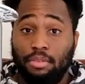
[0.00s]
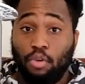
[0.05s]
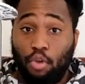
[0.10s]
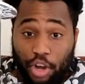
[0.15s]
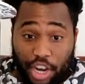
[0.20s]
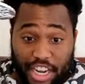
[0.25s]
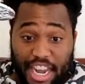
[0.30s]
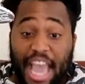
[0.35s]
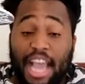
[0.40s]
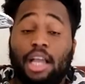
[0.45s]

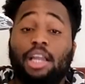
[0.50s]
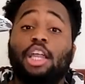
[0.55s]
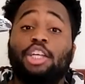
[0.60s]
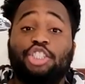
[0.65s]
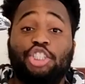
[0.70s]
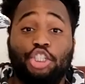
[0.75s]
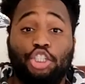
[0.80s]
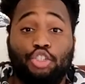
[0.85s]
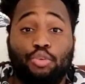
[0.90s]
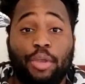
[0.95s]
Or in that
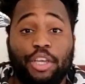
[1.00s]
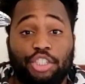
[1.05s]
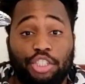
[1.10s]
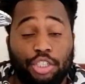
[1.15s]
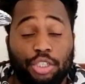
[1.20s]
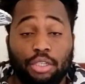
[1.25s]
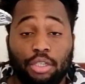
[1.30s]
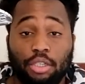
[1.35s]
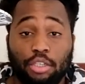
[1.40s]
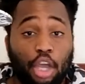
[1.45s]
clutch
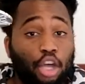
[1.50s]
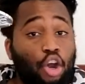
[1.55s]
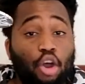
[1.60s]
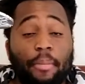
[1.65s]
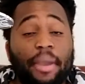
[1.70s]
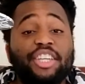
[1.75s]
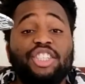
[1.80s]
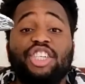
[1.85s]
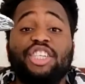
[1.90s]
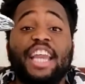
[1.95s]
situation. Y'all
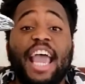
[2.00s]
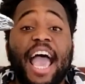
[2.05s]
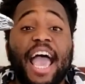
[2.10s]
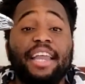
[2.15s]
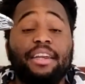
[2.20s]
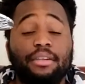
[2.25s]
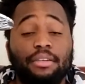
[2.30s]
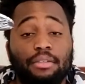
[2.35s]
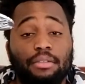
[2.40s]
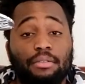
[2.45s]
don't mention that.